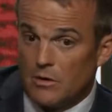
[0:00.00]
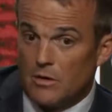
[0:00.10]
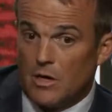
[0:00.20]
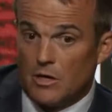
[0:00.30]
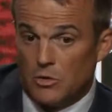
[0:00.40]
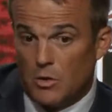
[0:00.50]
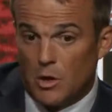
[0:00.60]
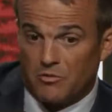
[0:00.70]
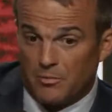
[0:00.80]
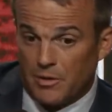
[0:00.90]
Uh, you
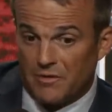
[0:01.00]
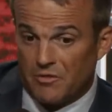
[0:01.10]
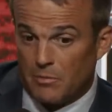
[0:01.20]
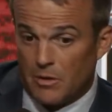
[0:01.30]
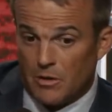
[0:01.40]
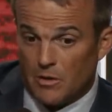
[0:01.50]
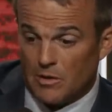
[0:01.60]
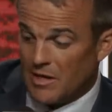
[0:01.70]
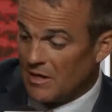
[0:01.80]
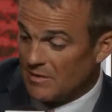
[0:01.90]
know from playing football,
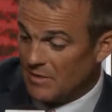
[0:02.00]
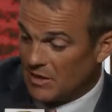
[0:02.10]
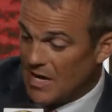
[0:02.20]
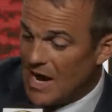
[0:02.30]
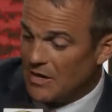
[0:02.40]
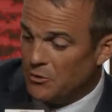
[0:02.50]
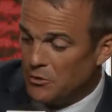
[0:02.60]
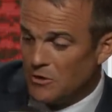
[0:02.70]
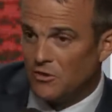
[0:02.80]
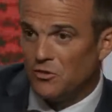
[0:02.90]
like the
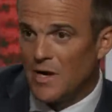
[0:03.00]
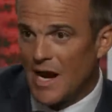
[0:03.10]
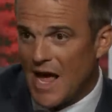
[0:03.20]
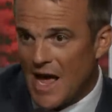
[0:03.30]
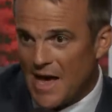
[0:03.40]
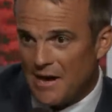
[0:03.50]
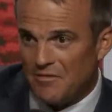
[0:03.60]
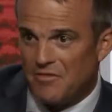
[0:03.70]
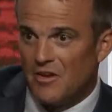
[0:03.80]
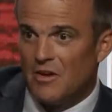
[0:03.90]
continuity that you got to
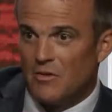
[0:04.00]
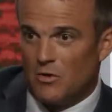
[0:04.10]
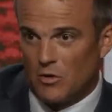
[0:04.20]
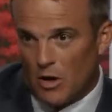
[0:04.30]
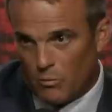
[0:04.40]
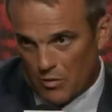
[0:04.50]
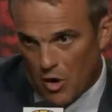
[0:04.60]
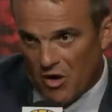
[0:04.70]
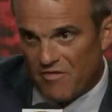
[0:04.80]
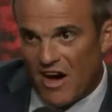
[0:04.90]
have on all, with
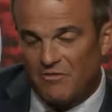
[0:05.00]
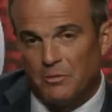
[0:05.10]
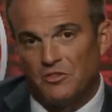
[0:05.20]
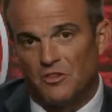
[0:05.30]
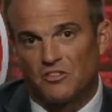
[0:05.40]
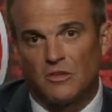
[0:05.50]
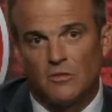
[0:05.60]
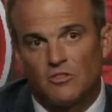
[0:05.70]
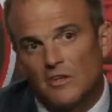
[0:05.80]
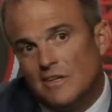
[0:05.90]
all five
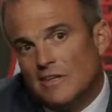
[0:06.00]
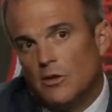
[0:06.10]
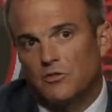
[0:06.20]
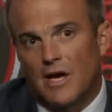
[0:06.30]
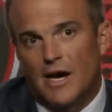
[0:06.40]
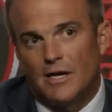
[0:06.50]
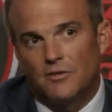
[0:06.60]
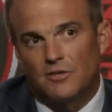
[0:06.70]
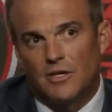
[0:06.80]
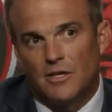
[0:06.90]
positions. Those
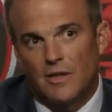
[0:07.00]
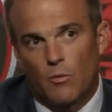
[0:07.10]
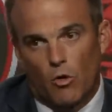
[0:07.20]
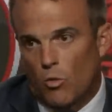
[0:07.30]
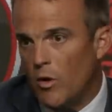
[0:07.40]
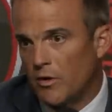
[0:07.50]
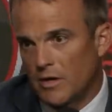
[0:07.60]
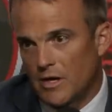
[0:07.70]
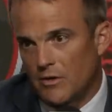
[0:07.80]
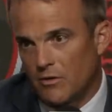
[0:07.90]
guys, uh, they work well
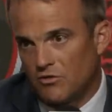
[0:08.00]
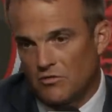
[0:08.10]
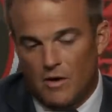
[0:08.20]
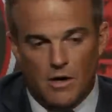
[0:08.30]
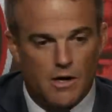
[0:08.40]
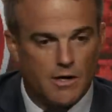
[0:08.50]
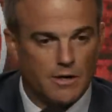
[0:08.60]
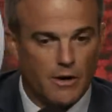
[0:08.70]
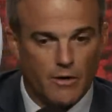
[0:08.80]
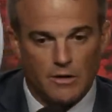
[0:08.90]
together. Jovaughn
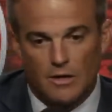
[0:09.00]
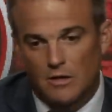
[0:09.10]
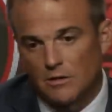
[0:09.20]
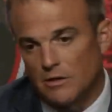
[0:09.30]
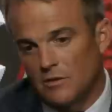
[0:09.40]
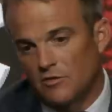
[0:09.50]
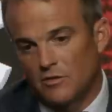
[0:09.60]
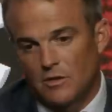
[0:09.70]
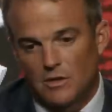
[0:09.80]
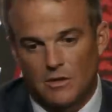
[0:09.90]
and Eric Douglas
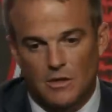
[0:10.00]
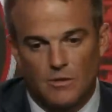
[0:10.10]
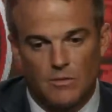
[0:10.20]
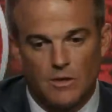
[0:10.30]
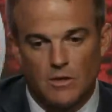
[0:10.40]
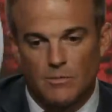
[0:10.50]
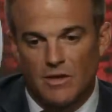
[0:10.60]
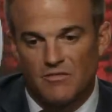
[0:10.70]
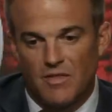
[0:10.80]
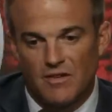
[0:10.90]
and, and, and them,
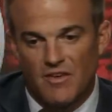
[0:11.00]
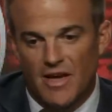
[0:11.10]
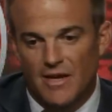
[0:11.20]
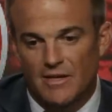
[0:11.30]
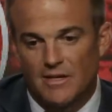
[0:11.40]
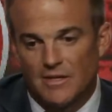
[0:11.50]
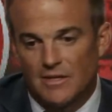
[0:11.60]
they've, they've had,